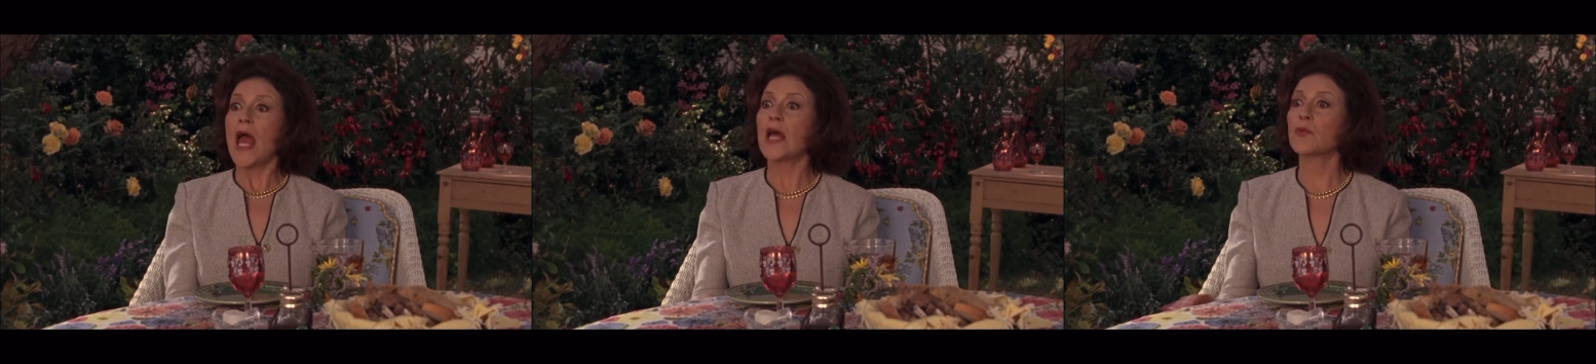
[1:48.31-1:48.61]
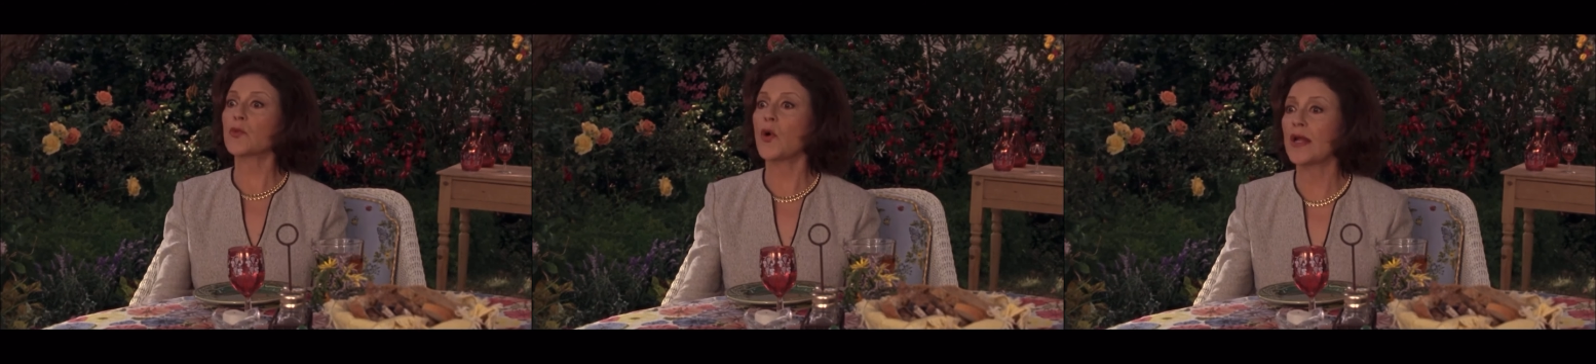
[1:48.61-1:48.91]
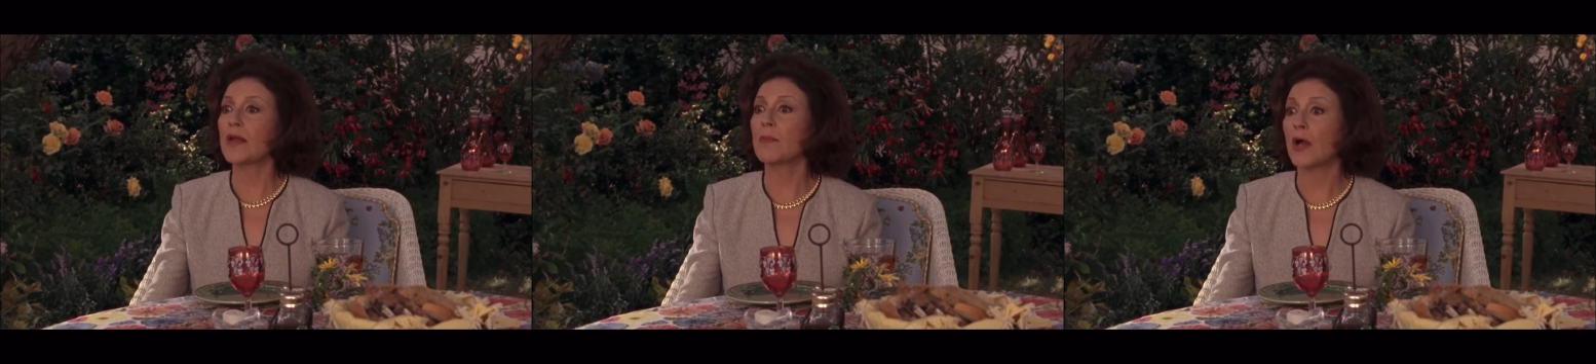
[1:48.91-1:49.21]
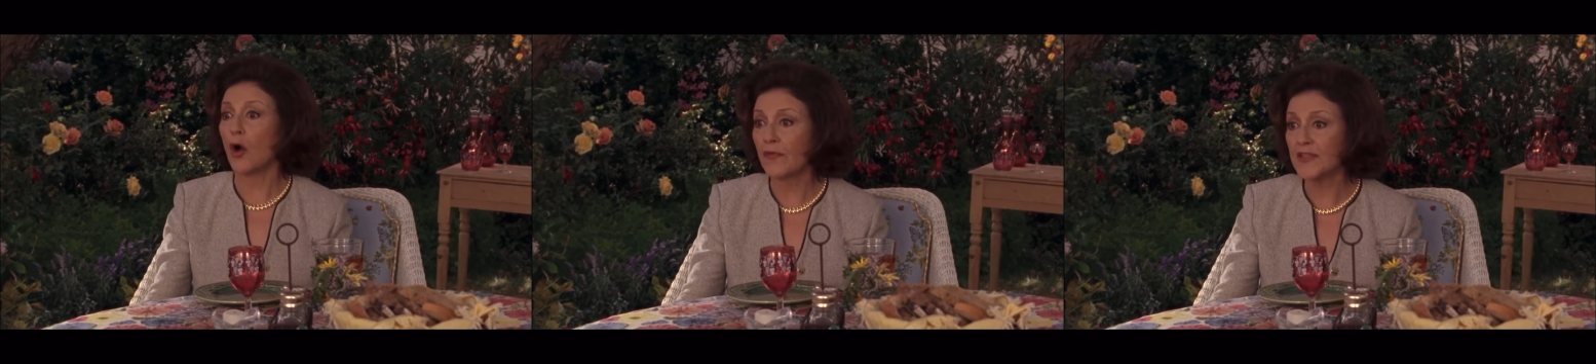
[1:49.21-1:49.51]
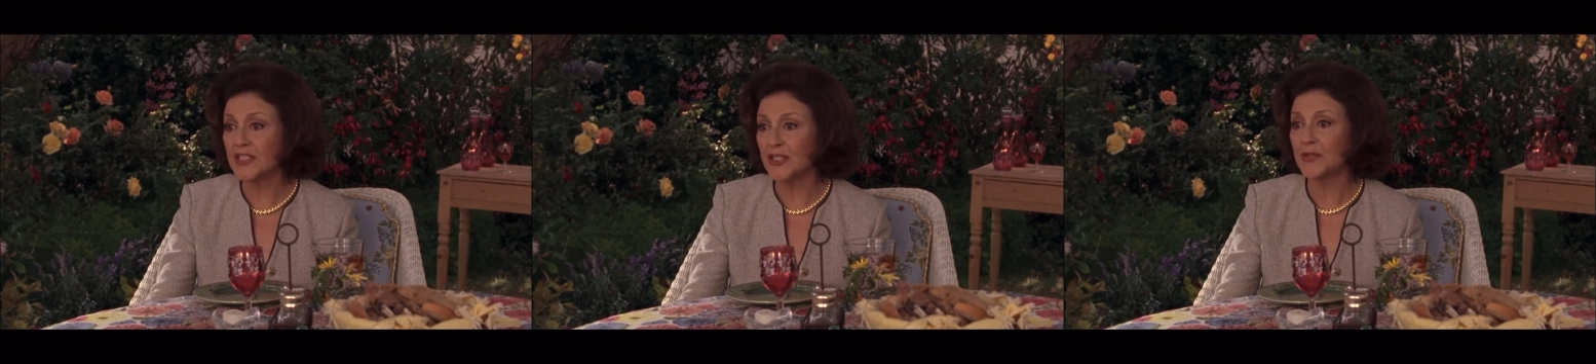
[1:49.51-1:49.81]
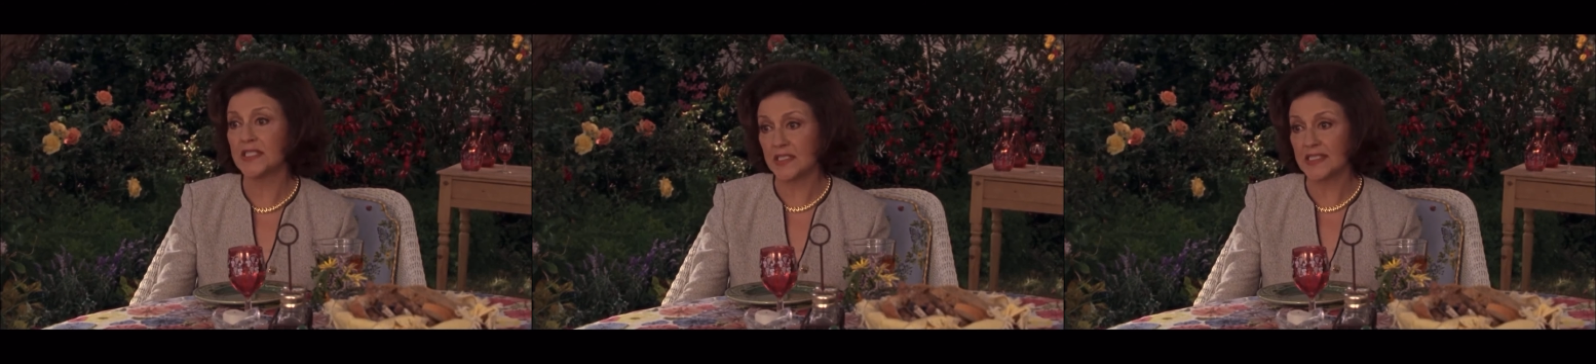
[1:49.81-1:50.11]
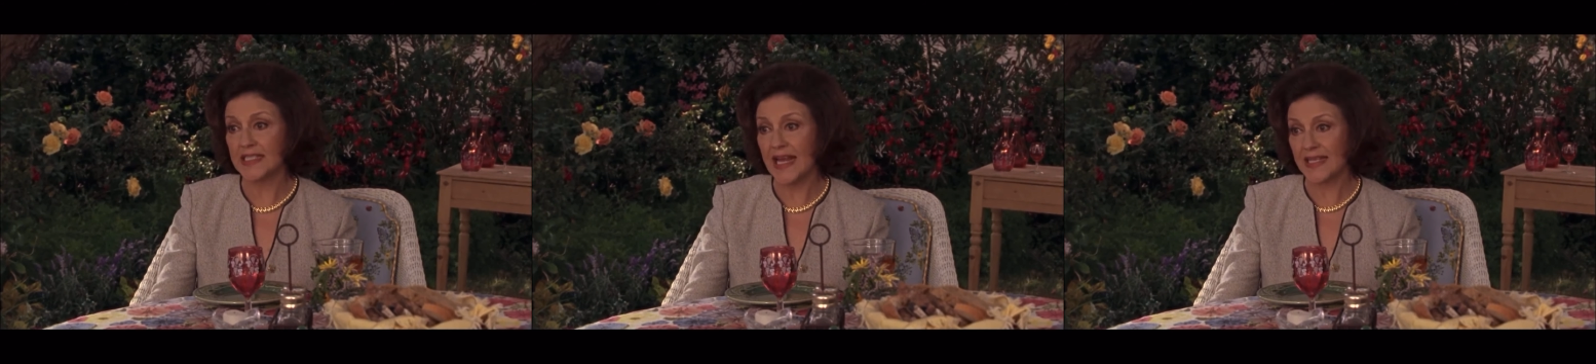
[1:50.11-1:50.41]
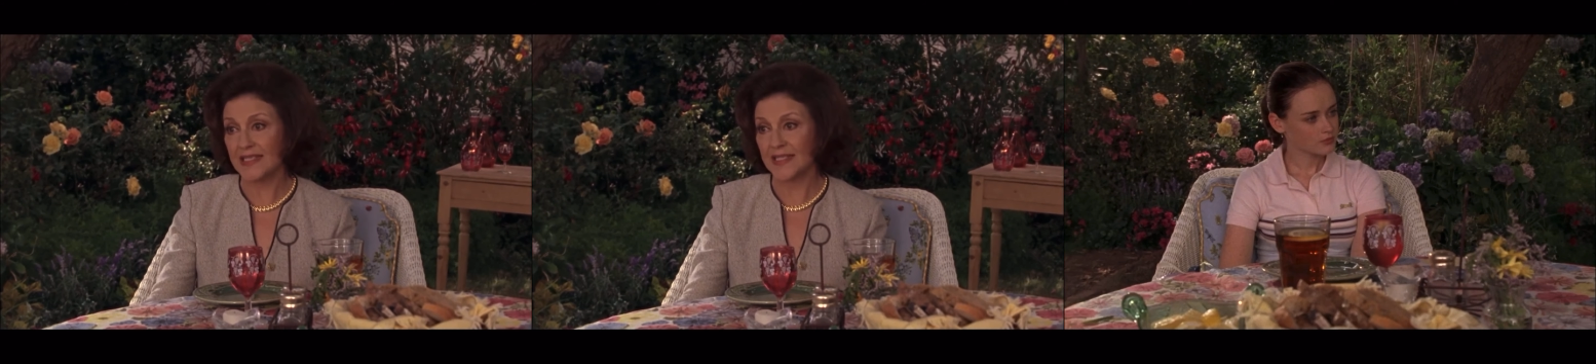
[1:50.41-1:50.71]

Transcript: And Rory, my offer to you still stands.